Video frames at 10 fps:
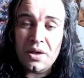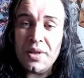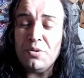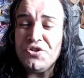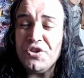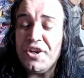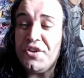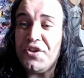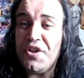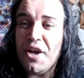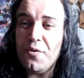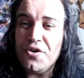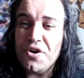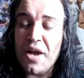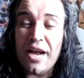that was sunken into the
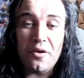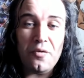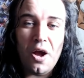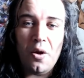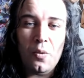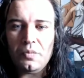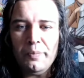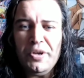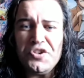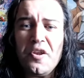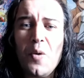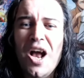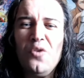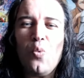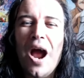ocean. I don't know because
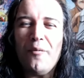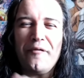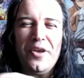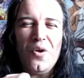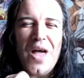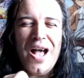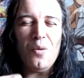otherwise, why reveal that?